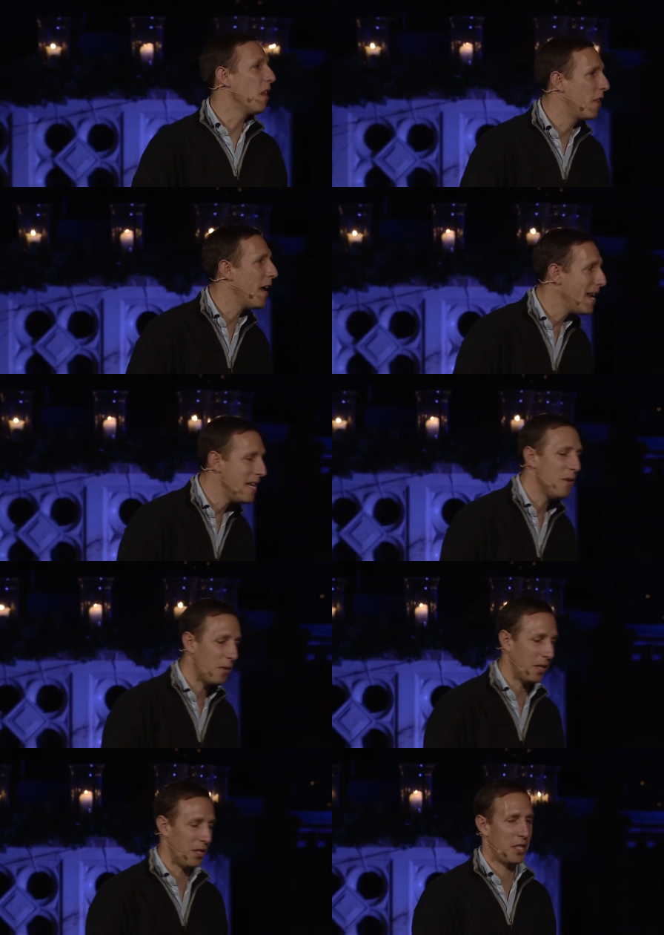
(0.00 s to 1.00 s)
then you
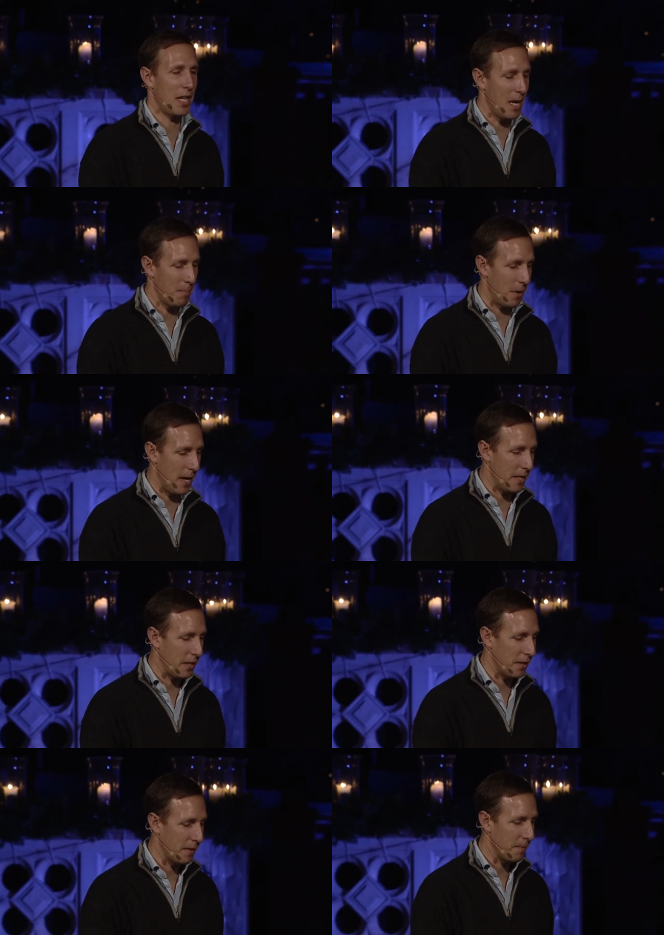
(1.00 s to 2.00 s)
can
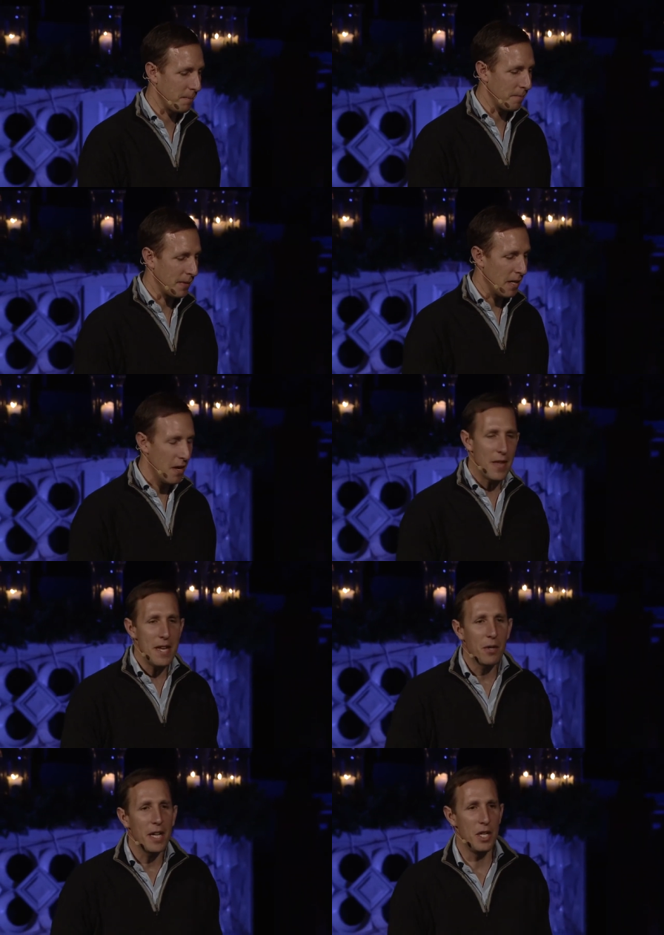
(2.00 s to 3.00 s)
celebrate then you can